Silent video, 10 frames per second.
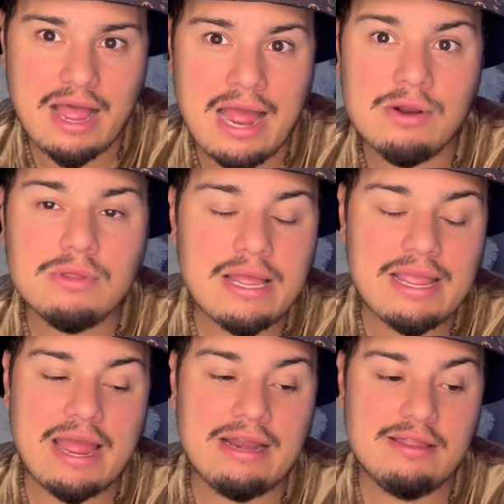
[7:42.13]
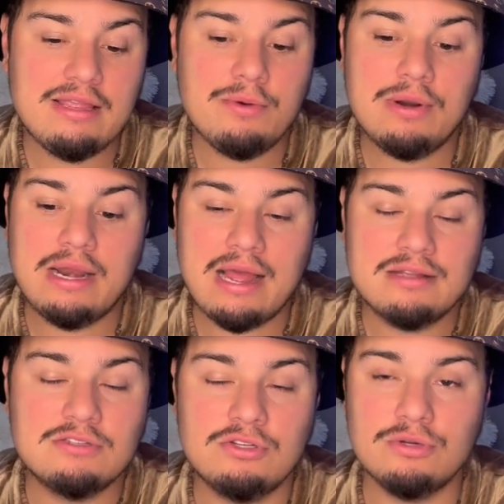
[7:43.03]
I don't like anything when it
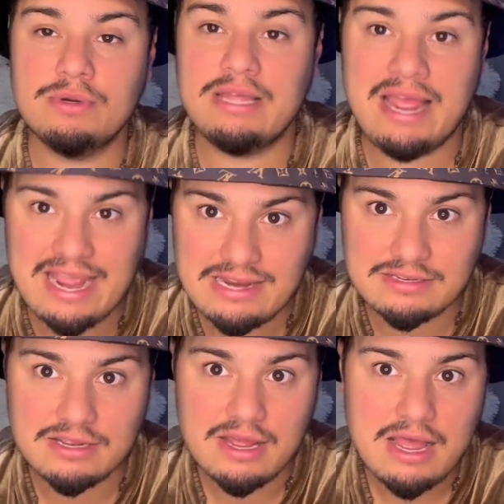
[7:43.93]
has to do with hate.